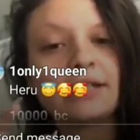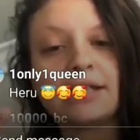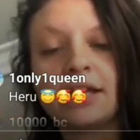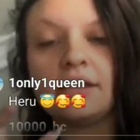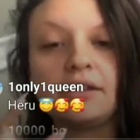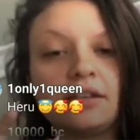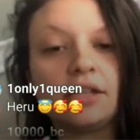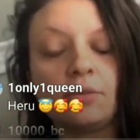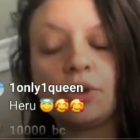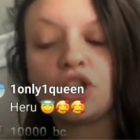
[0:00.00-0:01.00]
I said
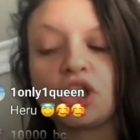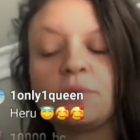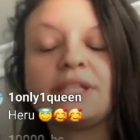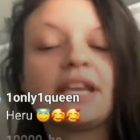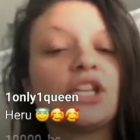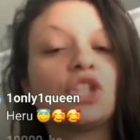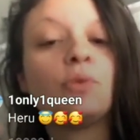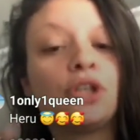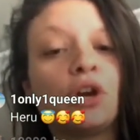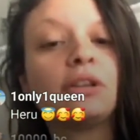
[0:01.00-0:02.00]
when she was saying
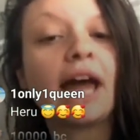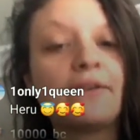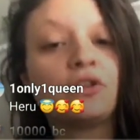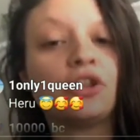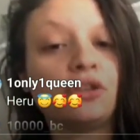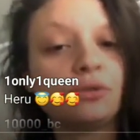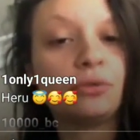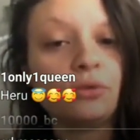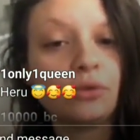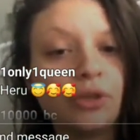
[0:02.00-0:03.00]
she wouldn't go live with
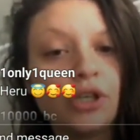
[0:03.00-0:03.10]
you,